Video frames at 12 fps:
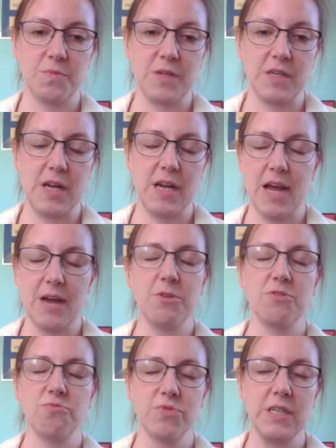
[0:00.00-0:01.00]
But I was
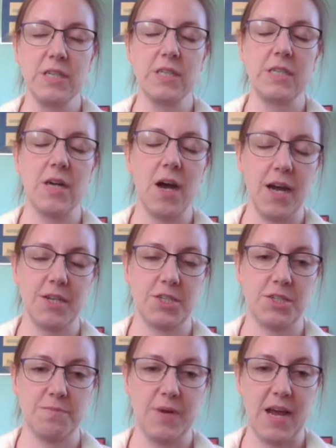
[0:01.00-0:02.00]
really
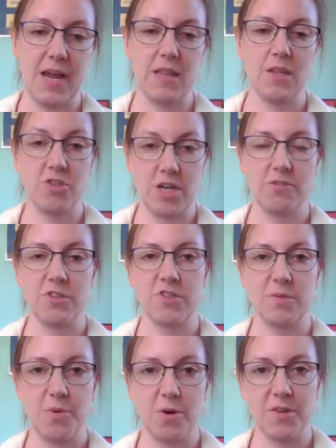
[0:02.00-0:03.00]
touched by the generous
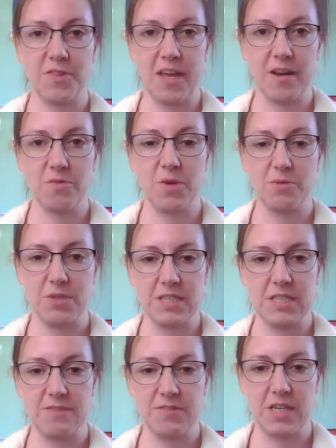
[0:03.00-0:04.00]
support that we
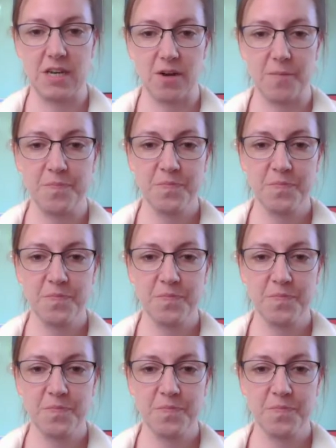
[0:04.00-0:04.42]
received here.